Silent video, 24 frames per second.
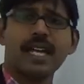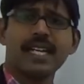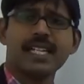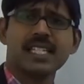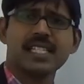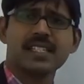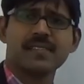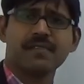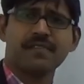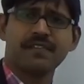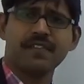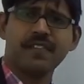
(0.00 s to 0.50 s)

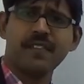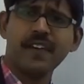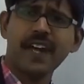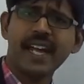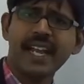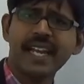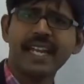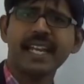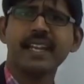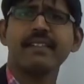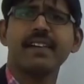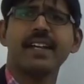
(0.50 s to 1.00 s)
is a
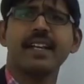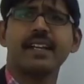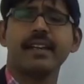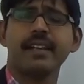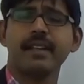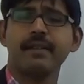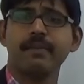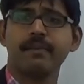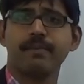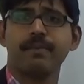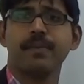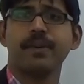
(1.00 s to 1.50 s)
very,
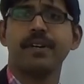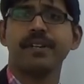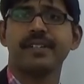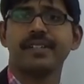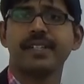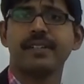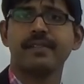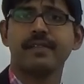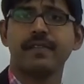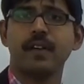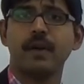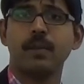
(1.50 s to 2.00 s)
very
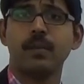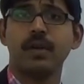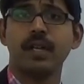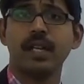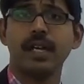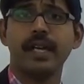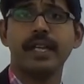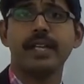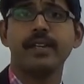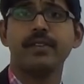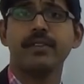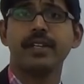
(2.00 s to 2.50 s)
important
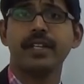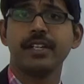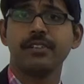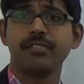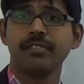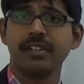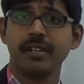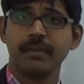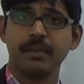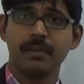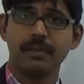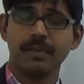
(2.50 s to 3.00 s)
formula you need
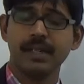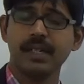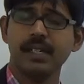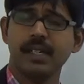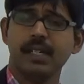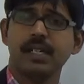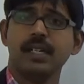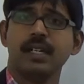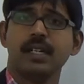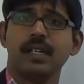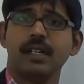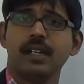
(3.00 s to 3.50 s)
to remember
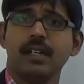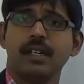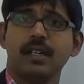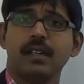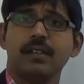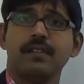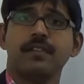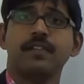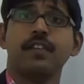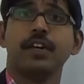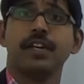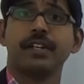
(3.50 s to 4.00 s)

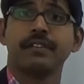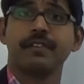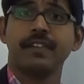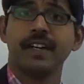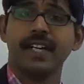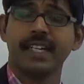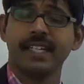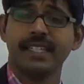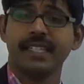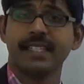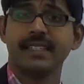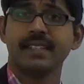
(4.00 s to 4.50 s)
for
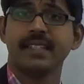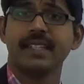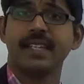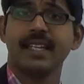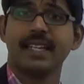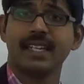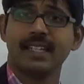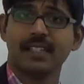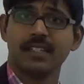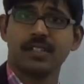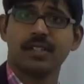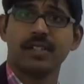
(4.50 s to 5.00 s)
finding the
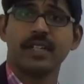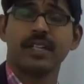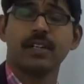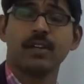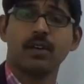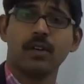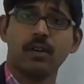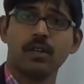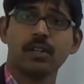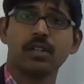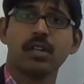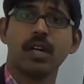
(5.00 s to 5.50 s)
electron and
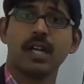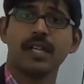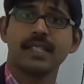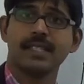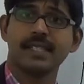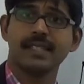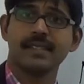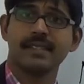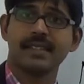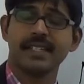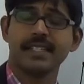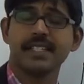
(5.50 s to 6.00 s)
hole
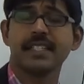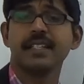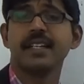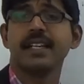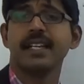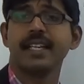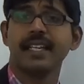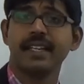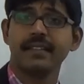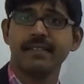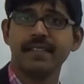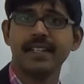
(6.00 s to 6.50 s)
concentration
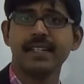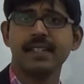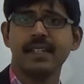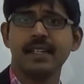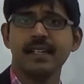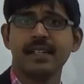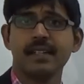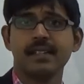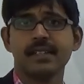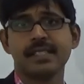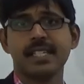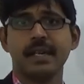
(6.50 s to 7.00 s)
in a given
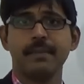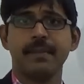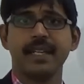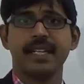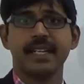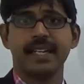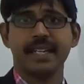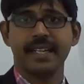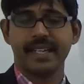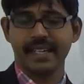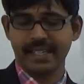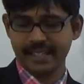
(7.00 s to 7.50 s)

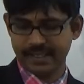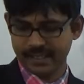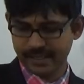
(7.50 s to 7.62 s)
semiconductor.